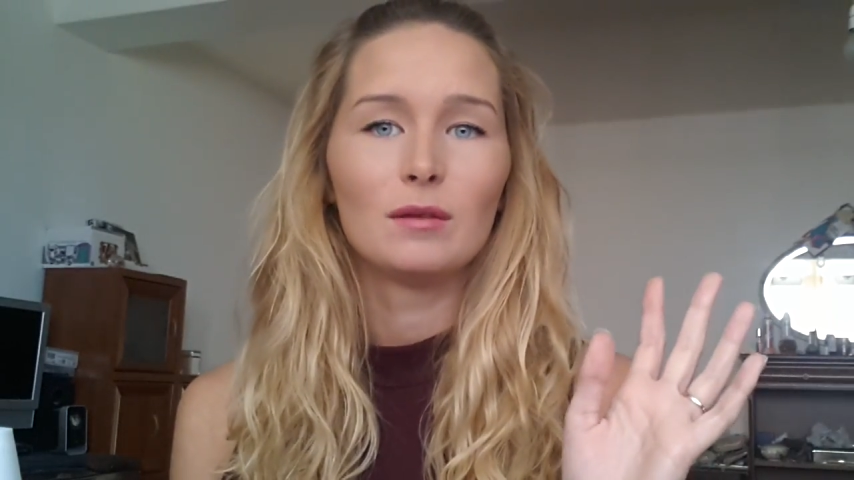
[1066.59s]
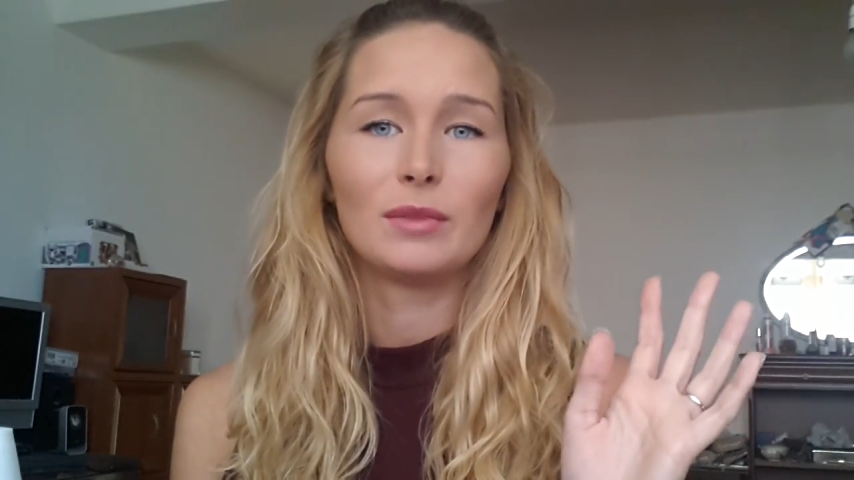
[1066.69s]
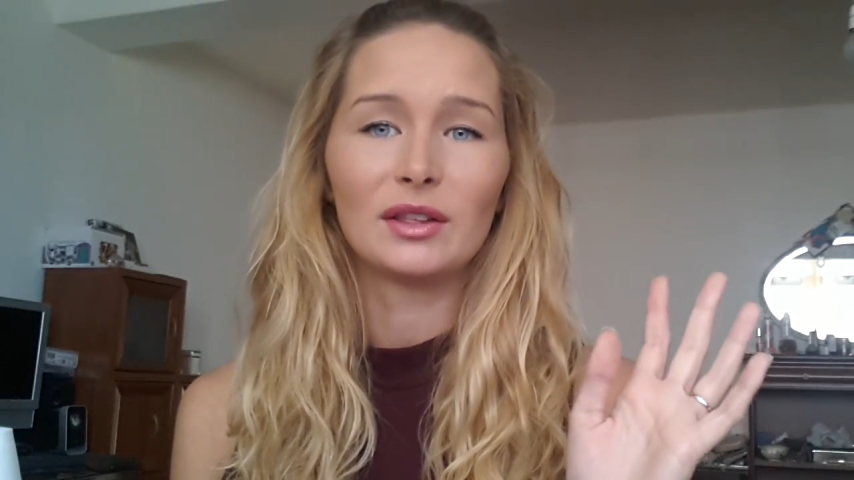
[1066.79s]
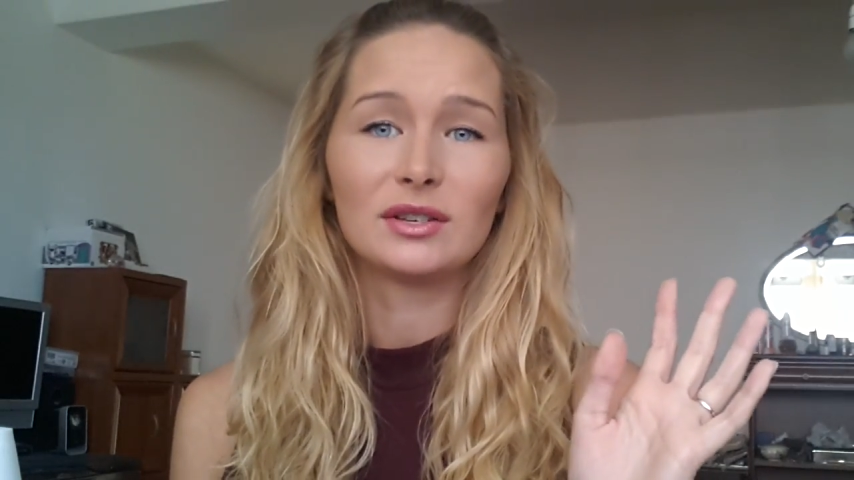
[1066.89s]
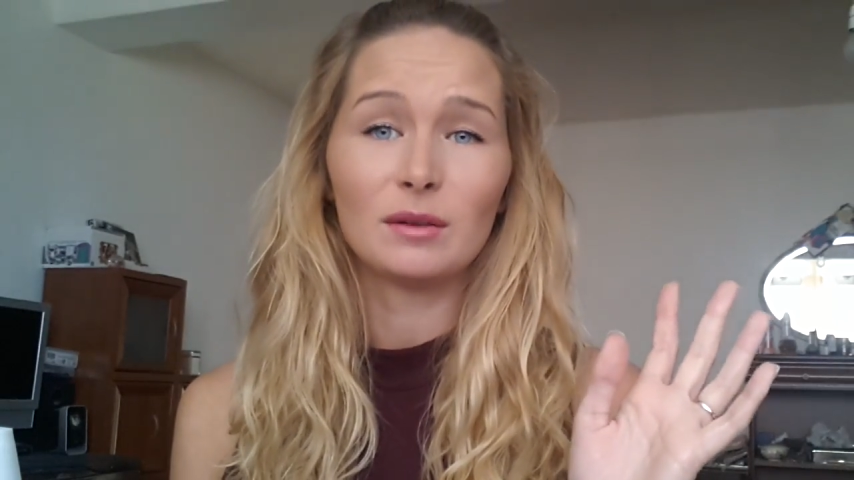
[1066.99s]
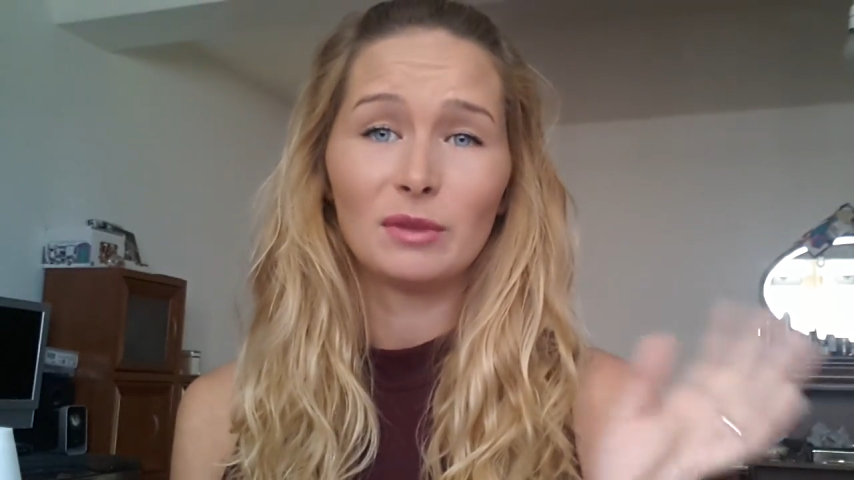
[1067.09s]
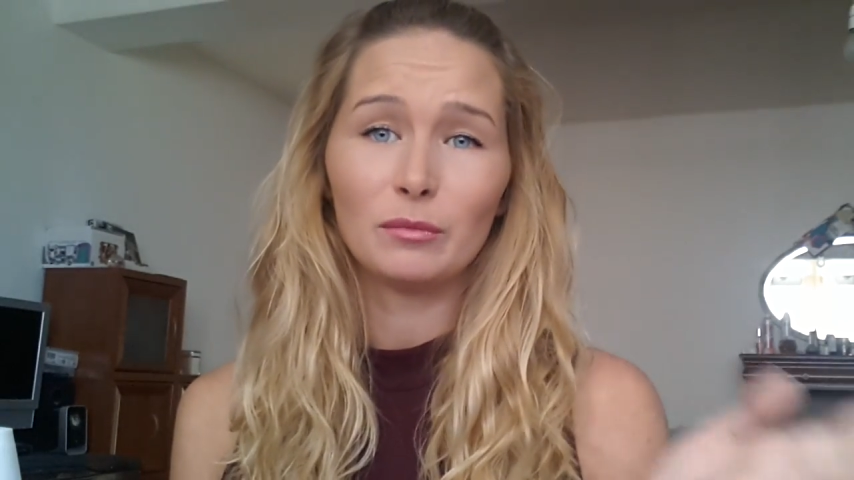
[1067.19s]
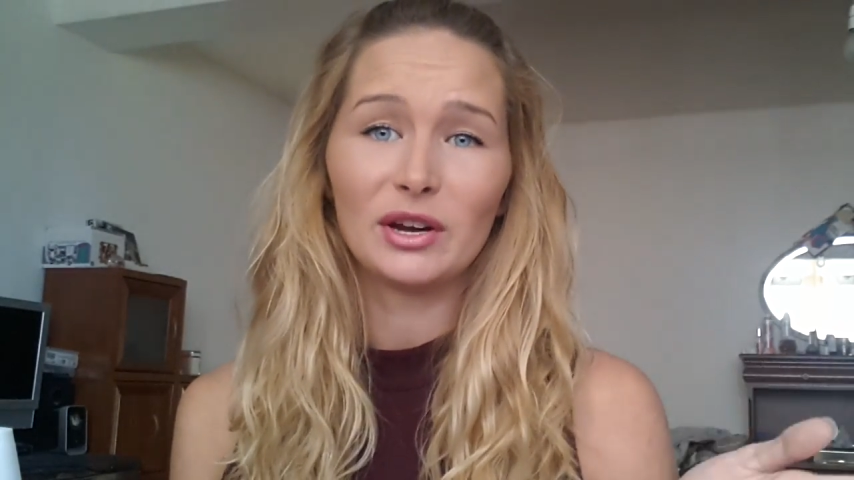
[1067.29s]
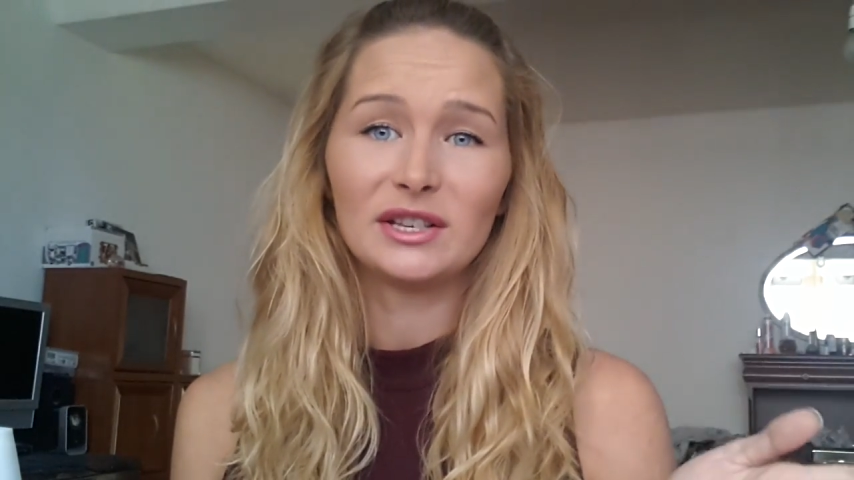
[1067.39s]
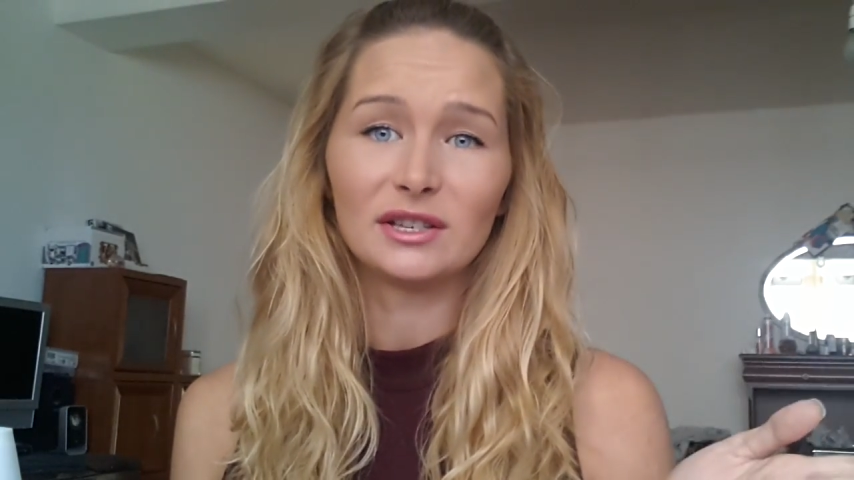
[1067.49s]
by the time my
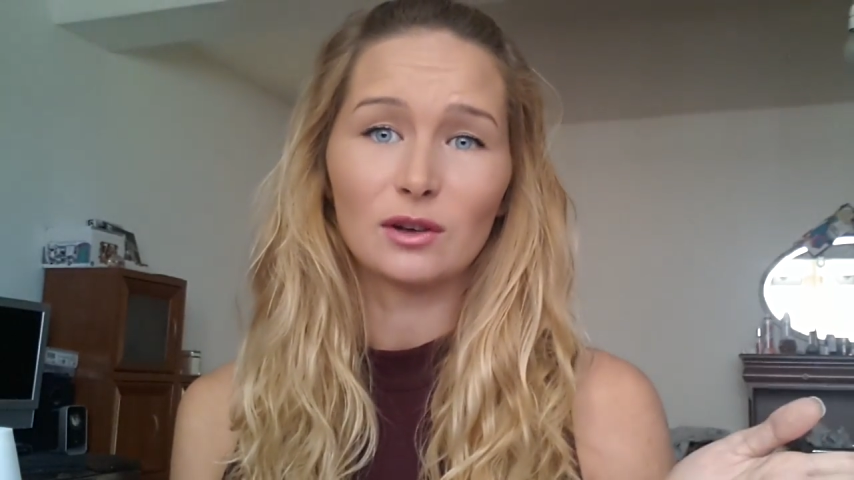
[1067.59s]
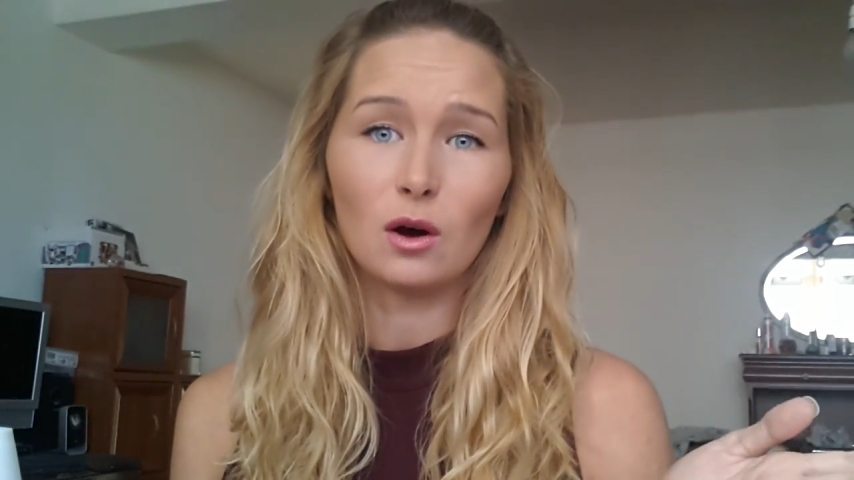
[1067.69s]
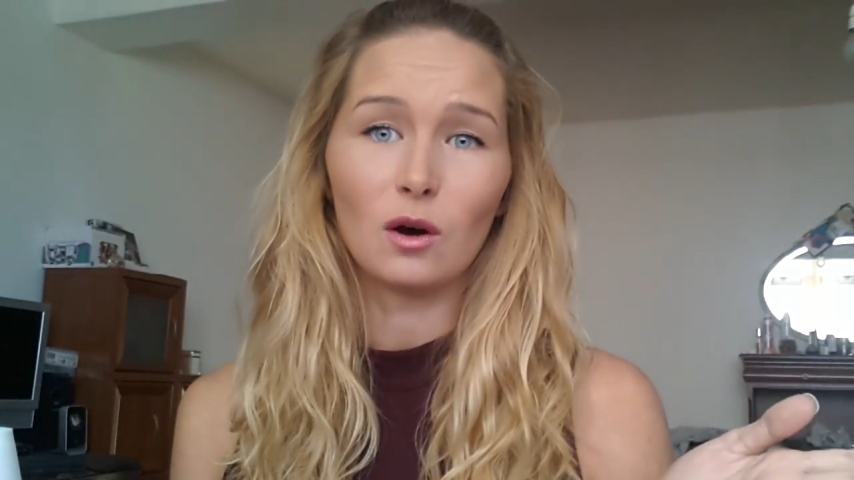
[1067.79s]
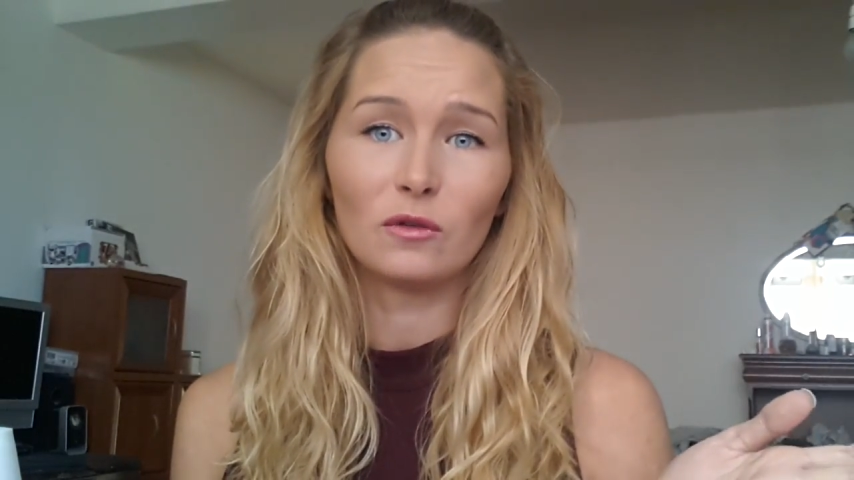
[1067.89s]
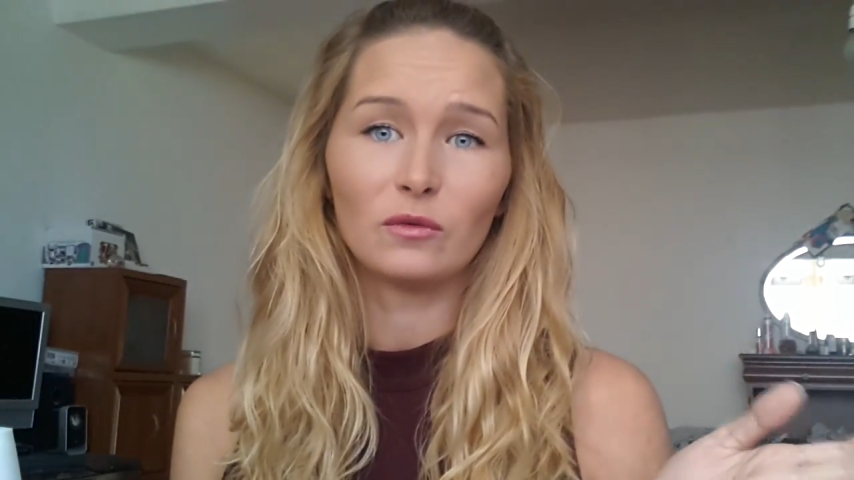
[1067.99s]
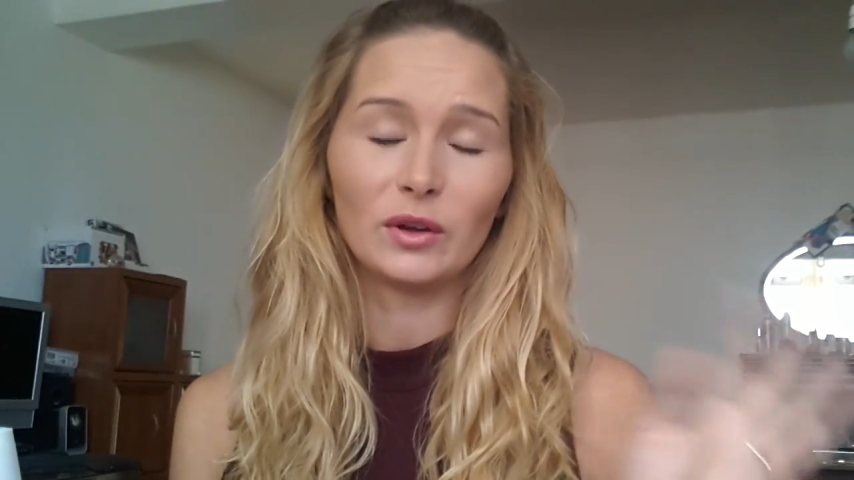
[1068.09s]
braces are off,